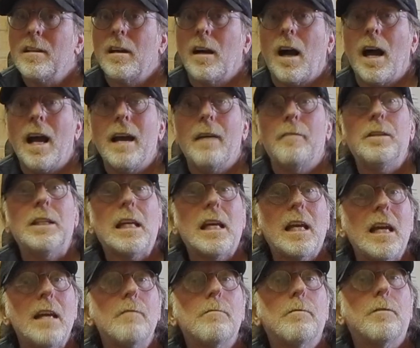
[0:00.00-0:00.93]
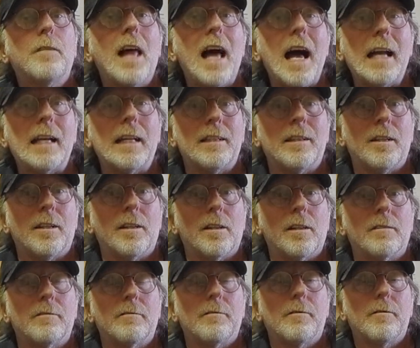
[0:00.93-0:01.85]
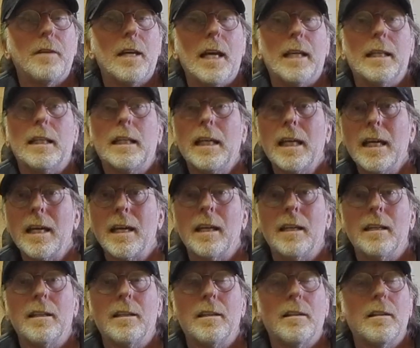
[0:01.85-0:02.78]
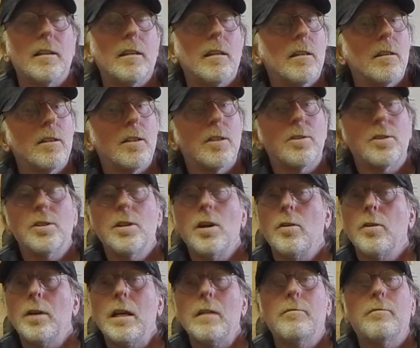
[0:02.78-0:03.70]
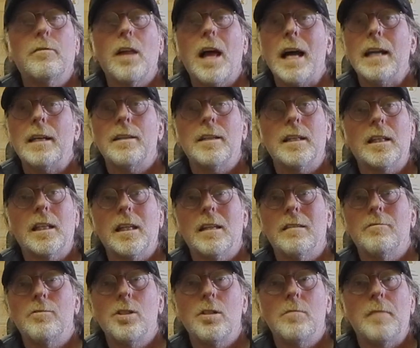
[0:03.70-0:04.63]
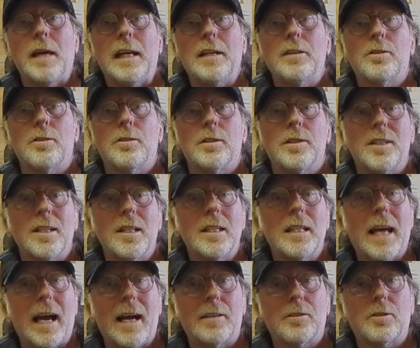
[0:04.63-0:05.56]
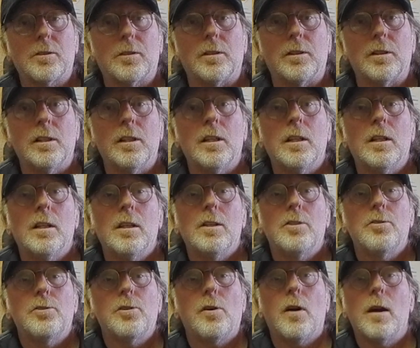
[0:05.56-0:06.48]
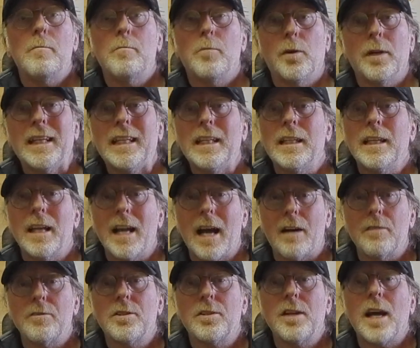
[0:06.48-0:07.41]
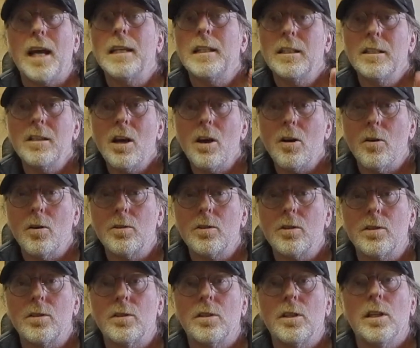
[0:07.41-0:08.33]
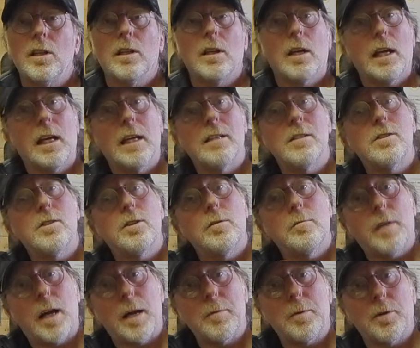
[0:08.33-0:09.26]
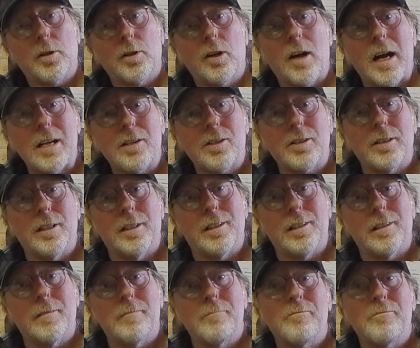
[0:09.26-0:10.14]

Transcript: I have an E flat in there. And again, there's no E flat in the key of G major, it's E natural. So I'm bringing an outside note into my progression